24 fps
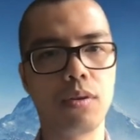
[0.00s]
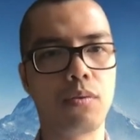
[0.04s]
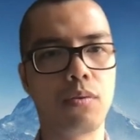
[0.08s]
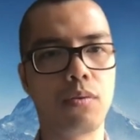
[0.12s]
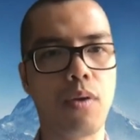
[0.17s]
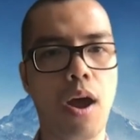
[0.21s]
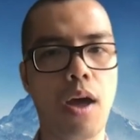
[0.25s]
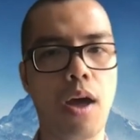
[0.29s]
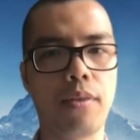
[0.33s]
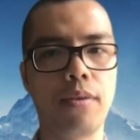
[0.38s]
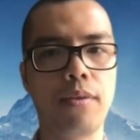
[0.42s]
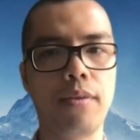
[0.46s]

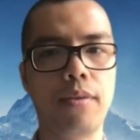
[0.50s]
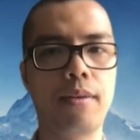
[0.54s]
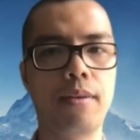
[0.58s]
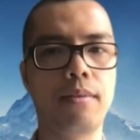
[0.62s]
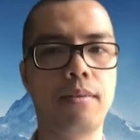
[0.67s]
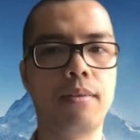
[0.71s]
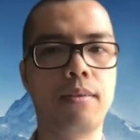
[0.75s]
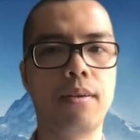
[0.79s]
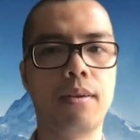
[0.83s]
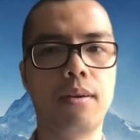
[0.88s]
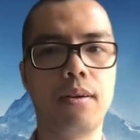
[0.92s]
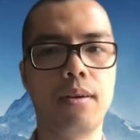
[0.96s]
rather
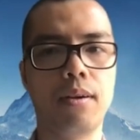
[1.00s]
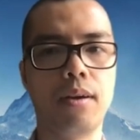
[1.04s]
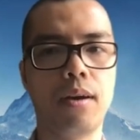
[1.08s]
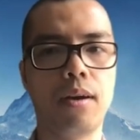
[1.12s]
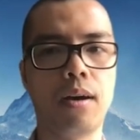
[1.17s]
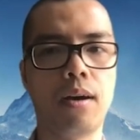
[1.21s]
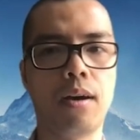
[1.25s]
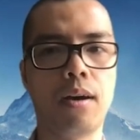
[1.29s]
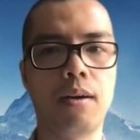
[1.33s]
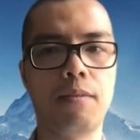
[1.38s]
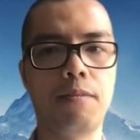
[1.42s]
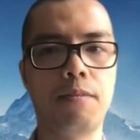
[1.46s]
than
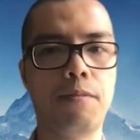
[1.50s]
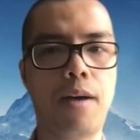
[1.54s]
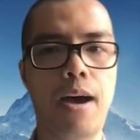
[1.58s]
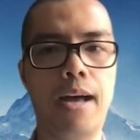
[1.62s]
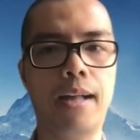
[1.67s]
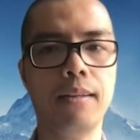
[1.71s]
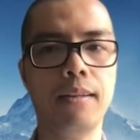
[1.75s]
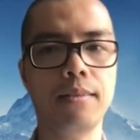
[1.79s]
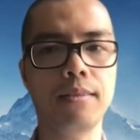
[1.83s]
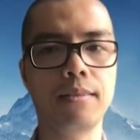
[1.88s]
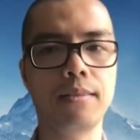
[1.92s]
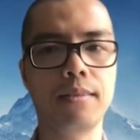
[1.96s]

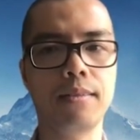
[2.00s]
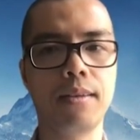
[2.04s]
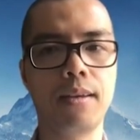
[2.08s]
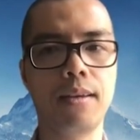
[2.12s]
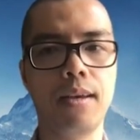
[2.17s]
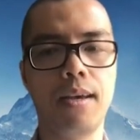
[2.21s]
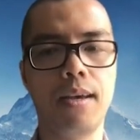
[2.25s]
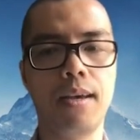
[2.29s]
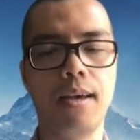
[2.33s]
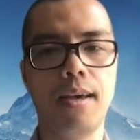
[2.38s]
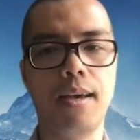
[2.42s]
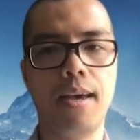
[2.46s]
files.
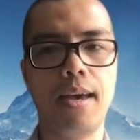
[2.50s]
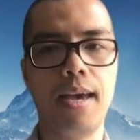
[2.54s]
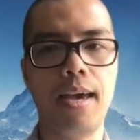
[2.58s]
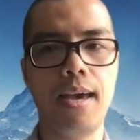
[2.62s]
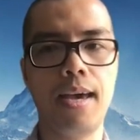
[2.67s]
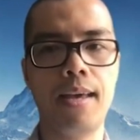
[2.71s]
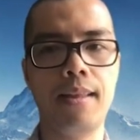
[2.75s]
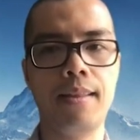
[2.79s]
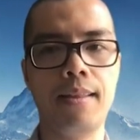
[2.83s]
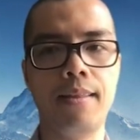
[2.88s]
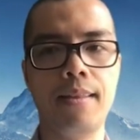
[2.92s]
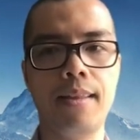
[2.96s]

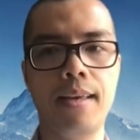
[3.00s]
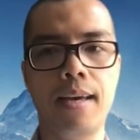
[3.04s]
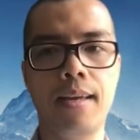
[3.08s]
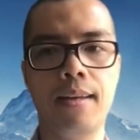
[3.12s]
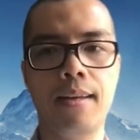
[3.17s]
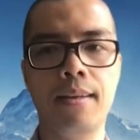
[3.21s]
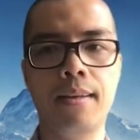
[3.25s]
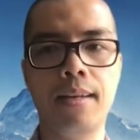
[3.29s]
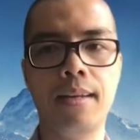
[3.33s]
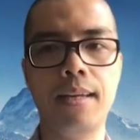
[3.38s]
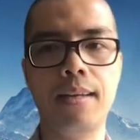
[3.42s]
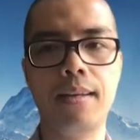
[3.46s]
And
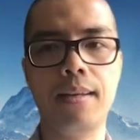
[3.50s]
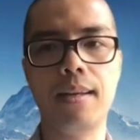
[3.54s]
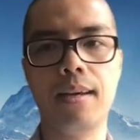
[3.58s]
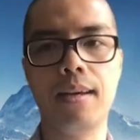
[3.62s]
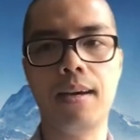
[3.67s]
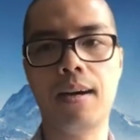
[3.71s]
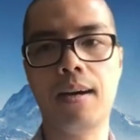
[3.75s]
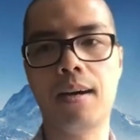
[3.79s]
then it